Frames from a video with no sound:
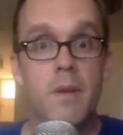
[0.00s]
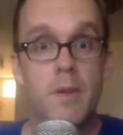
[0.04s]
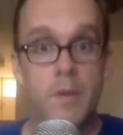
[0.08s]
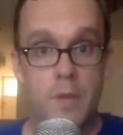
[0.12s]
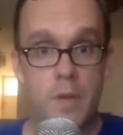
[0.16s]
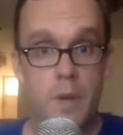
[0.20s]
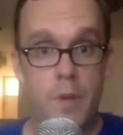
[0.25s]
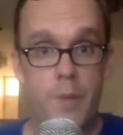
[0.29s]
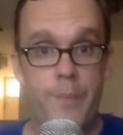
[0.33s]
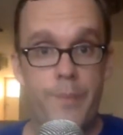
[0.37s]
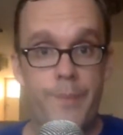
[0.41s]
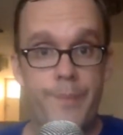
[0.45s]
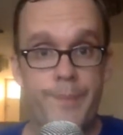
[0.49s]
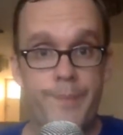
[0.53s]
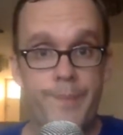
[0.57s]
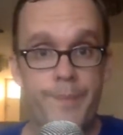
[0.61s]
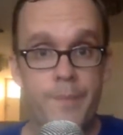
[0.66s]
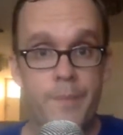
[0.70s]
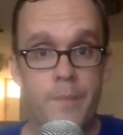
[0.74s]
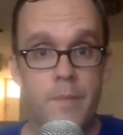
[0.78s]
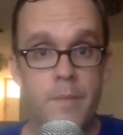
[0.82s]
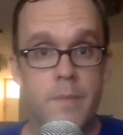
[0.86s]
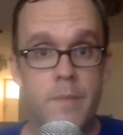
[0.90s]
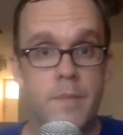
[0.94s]
No.
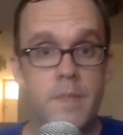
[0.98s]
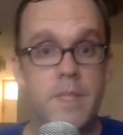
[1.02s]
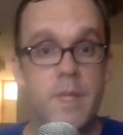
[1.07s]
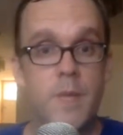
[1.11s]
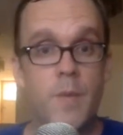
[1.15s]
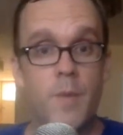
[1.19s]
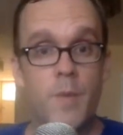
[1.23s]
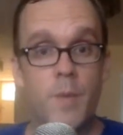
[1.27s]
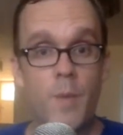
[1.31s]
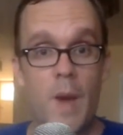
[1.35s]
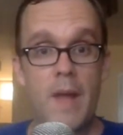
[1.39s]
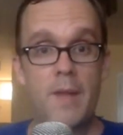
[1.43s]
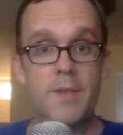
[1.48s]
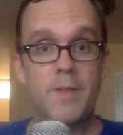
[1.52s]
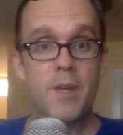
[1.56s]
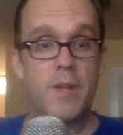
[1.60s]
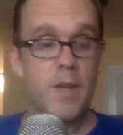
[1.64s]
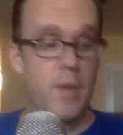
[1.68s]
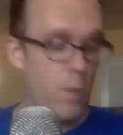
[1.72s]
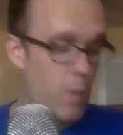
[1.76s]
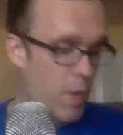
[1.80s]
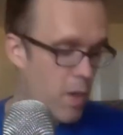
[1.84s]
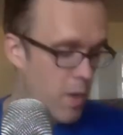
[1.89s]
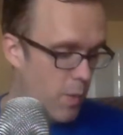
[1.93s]
Stick with Wild
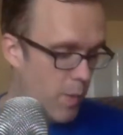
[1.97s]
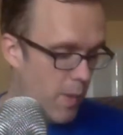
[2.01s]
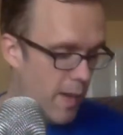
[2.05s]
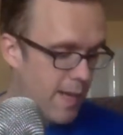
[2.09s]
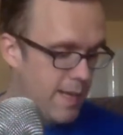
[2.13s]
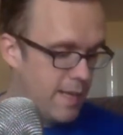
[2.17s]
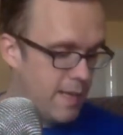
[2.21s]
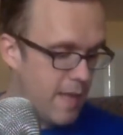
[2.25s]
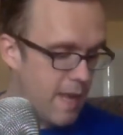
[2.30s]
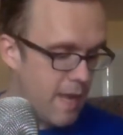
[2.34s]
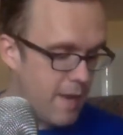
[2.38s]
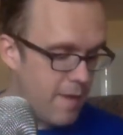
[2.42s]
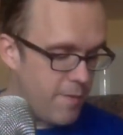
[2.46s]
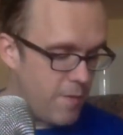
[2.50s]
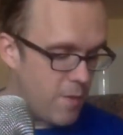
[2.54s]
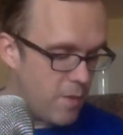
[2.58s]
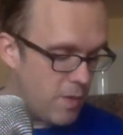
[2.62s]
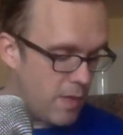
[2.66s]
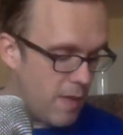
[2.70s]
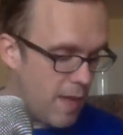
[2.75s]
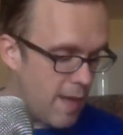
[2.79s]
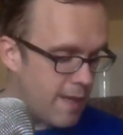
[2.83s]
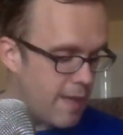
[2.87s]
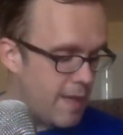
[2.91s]
Turkey 101. And if
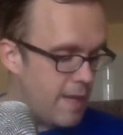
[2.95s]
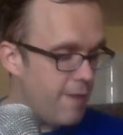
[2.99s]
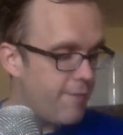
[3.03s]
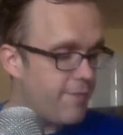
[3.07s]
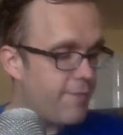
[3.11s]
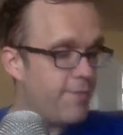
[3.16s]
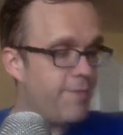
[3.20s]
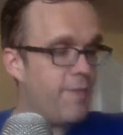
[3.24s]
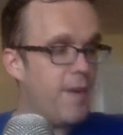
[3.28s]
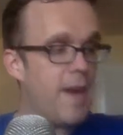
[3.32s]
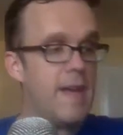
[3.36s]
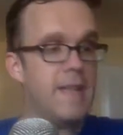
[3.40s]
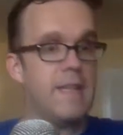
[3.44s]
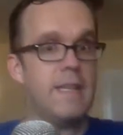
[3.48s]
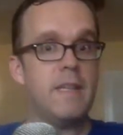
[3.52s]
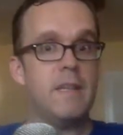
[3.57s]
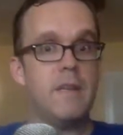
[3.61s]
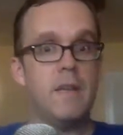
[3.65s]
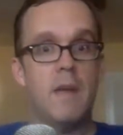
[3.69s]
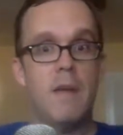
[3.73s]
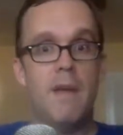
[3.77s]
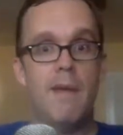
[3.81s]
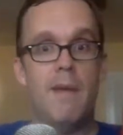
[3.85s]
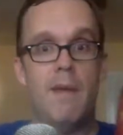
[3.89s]
you're lucky enough to find
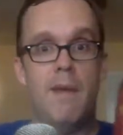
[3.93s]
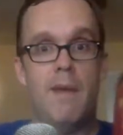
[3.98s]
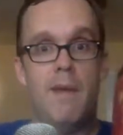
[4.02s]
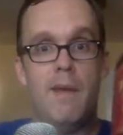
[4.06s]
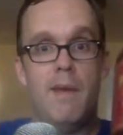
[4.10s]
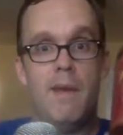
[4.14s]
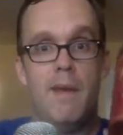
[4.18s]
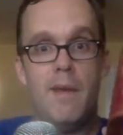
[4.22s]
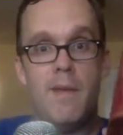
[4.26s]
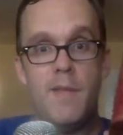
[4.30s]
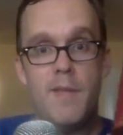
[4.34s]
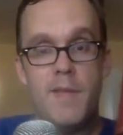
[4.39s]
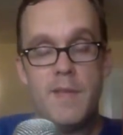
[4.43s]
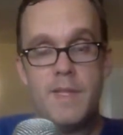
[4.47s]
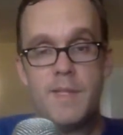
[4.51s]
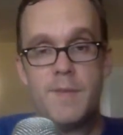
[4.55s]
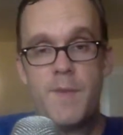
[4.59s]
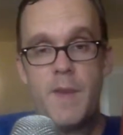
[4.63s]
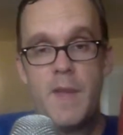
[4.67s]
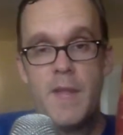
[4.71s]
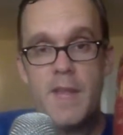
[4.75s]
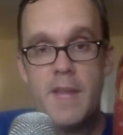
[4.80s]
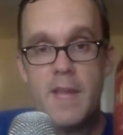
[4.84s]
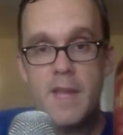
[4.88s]
it, this
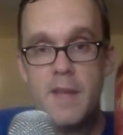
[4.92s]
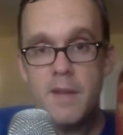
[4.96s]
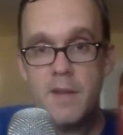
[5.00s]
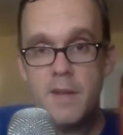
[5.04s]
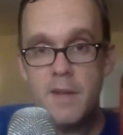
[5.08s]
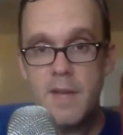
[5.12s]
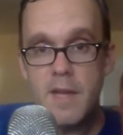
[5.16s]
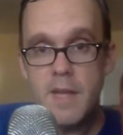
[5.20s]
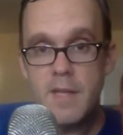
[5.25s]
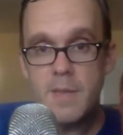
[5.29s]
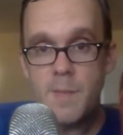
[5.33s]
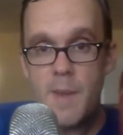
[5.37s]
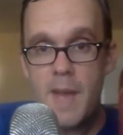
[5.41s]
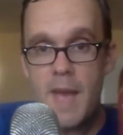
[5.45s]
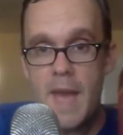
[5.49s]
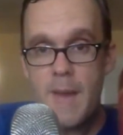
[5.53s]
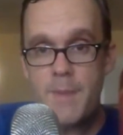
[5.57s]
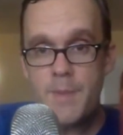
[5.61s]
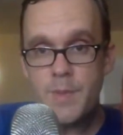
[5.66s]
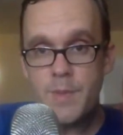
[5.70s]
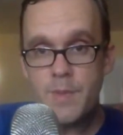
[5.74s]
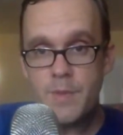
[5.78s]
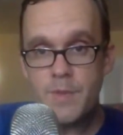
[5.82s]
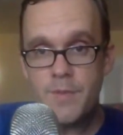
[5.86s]
fella here is my
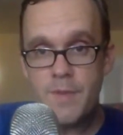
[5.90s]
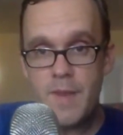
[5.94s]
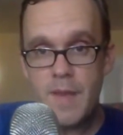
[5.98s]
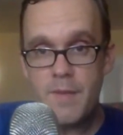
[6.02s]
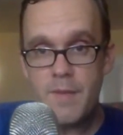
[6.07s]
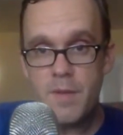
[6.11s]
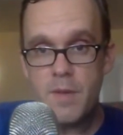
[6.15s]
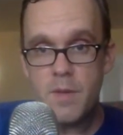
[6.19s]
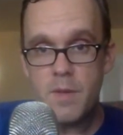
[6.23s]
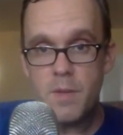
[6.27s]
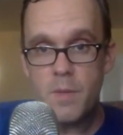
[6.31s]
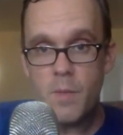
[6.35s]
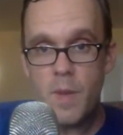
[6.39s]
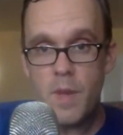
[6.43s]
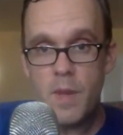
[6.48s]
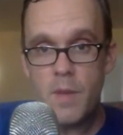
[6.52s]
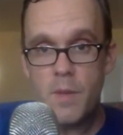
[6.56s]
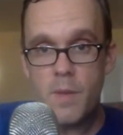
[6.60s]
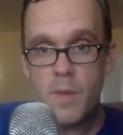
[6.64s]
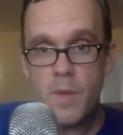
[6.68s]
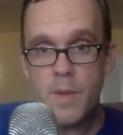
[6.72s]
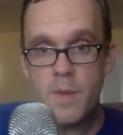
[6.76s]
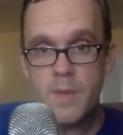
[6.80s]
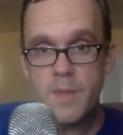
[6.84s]
absolute favorite.
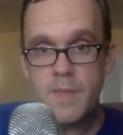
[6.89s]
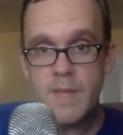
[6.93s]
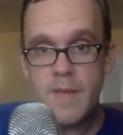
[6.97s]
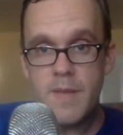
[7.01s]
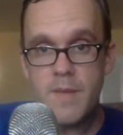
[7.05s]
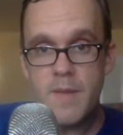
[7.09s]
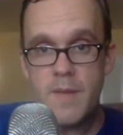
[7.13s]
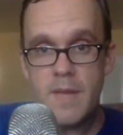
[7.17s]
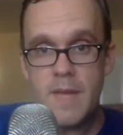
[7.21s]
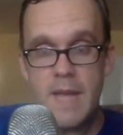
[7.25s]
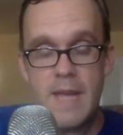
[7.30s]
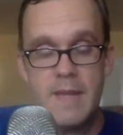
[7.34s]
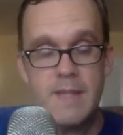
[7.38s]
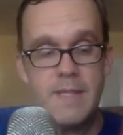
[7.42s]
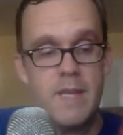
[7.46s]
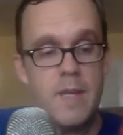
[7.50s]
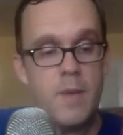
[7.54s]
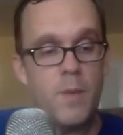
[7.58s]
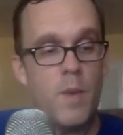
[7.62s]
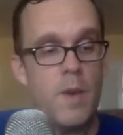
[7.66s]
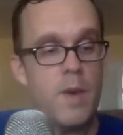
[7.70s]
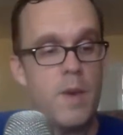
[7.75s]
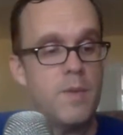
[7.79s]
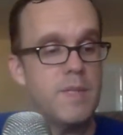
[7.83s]
Weller 107,
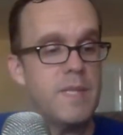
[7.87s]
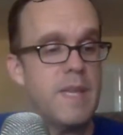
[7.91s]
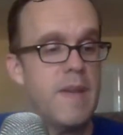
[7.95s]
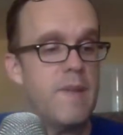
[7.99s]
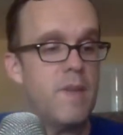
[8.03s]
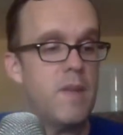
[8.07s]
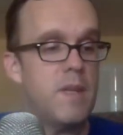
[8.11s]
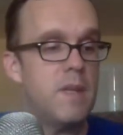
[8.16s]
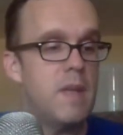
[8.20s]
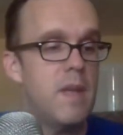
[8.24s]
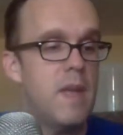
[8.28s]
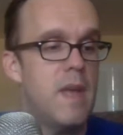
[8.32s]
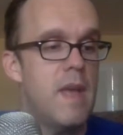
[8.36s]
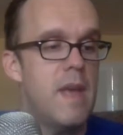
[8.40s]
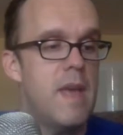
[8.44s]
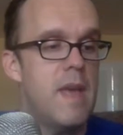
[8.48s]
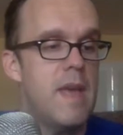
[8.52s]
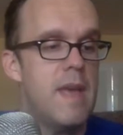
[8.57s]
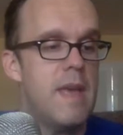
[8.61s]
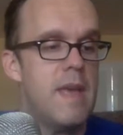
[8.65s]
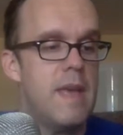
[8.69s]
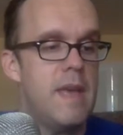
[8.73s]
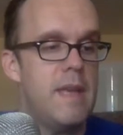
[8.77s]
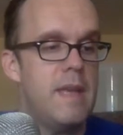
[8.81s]
Antique 107.
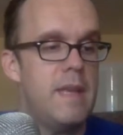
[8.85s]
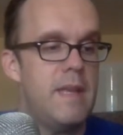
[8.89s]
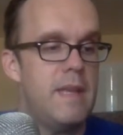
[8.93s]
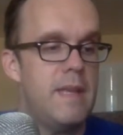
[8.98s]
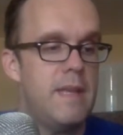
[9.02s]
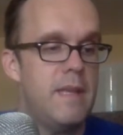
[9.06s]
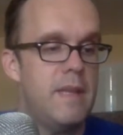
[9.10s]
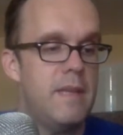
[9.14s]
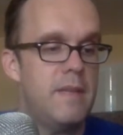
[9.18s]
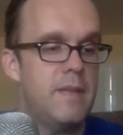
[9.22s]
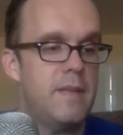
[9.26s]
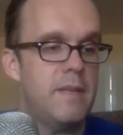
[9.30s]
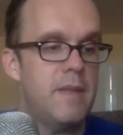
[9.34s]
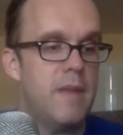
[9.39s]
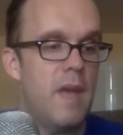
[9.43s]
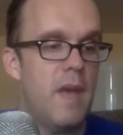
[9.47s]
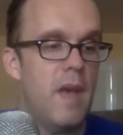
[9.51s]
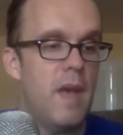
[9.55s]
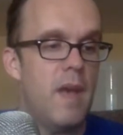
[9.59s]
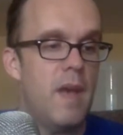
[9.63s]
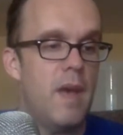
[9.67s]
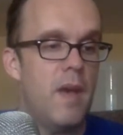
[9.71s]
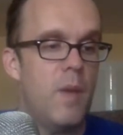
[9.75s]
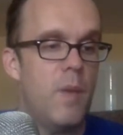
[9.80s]
It is
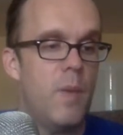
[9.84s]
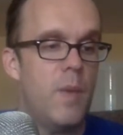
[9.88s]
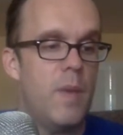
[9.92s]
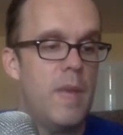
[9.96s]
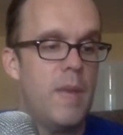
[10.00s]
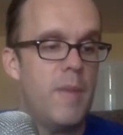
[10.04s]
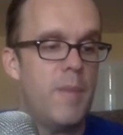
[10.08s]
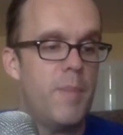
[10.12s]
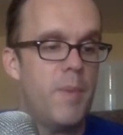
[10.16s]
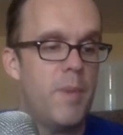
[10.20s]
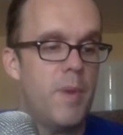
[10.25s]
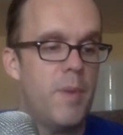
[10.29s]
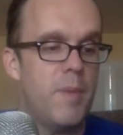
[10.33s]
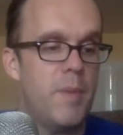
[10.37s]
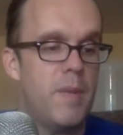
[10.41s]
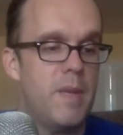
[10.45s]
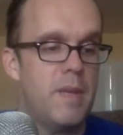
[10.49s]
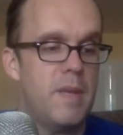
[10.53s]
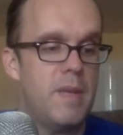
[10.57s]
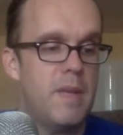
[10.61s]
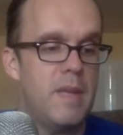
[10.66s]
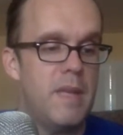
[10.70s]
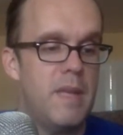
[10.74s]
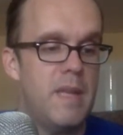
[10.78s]
a wheated
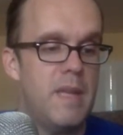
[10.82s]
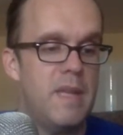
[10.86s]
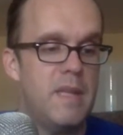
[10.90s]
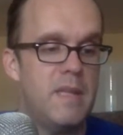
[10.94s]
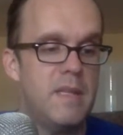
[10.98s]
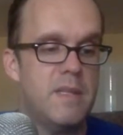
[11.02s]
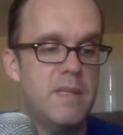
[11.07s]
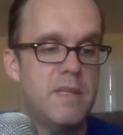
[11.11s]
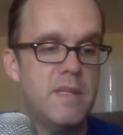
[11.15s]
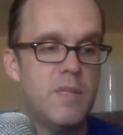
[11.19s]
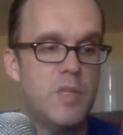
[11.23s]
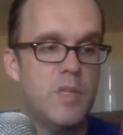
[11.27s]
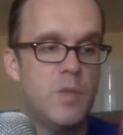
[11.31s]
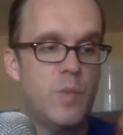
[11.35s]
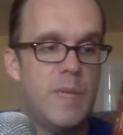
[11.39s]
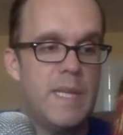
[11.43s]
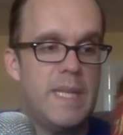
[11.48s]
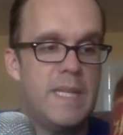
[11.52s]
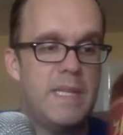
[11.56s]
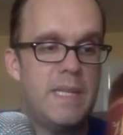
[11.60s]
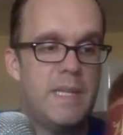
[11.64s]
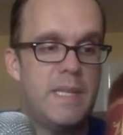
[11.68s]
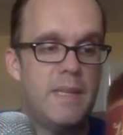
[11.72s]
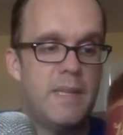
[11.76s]
bourbon. It is
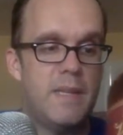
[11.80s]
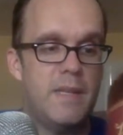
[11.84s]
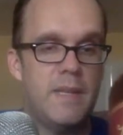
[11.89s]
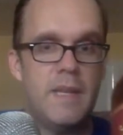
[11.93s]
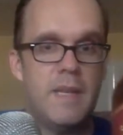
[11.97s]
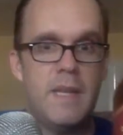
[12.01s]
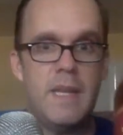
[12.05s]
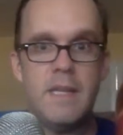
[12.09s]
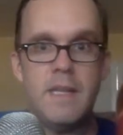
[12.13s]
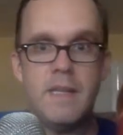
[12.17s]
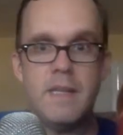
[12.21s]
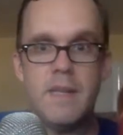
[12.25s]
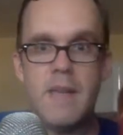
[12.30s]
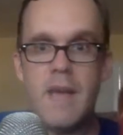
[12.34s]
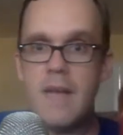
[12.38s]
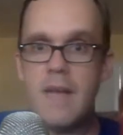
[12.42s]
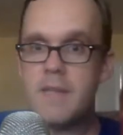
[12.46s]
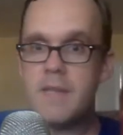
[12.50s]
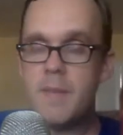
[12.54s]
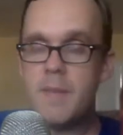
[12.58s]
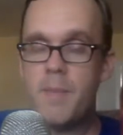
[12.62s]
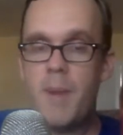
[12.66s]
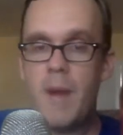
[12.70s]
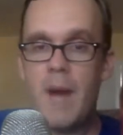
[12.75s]
sweet. It
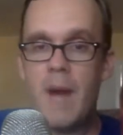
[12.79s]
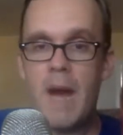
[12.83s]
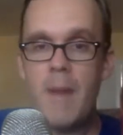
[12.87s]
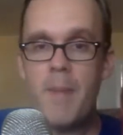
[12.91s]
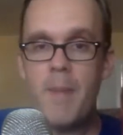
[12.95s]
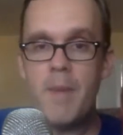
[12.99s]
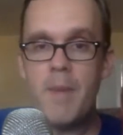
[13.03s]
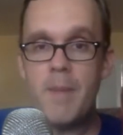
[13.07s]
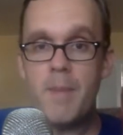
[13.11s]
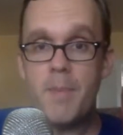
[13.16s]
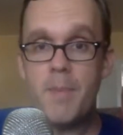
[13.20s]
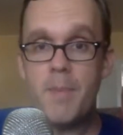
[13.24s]
has a pop. It